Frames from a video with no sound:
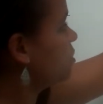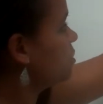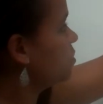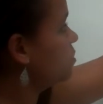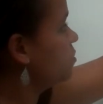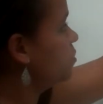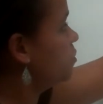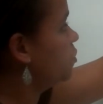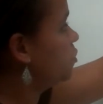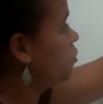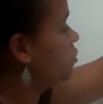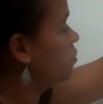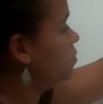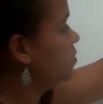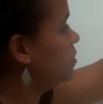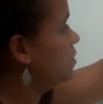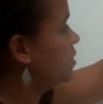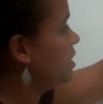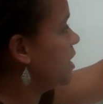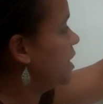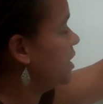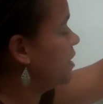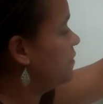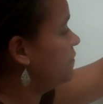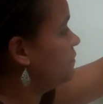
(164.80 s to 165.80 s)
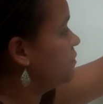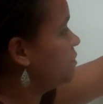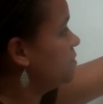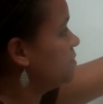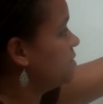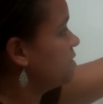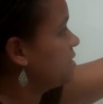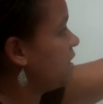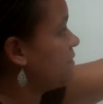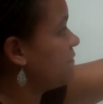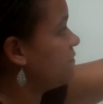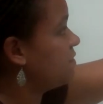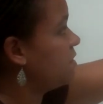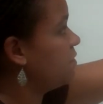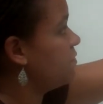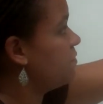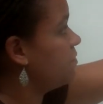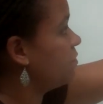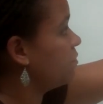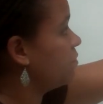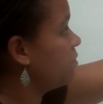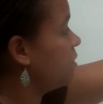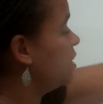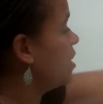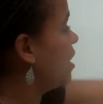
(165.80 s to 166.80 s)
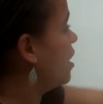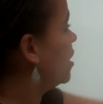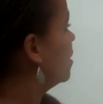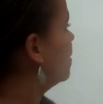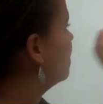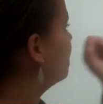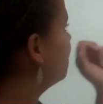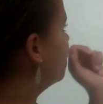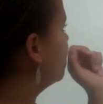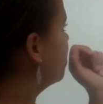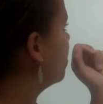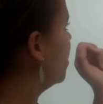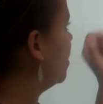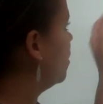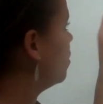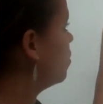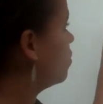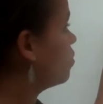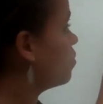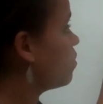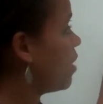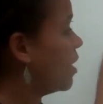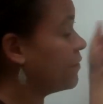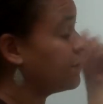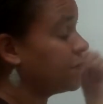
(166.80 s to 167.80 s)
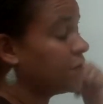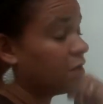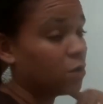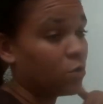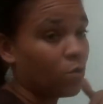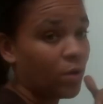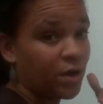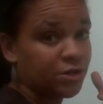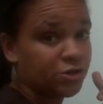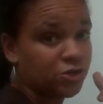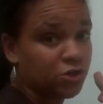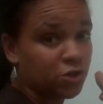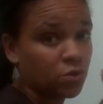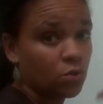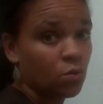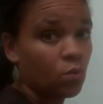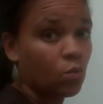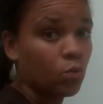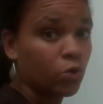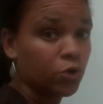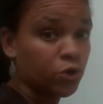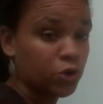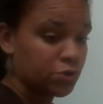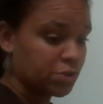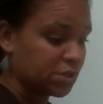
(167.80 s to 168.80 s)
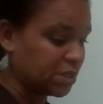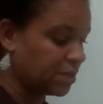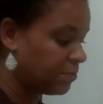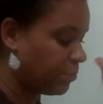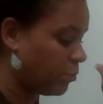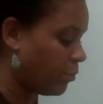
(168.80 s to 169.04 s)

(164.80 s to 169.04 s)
through -2, 7, and 3, -3. Write the equation. We're using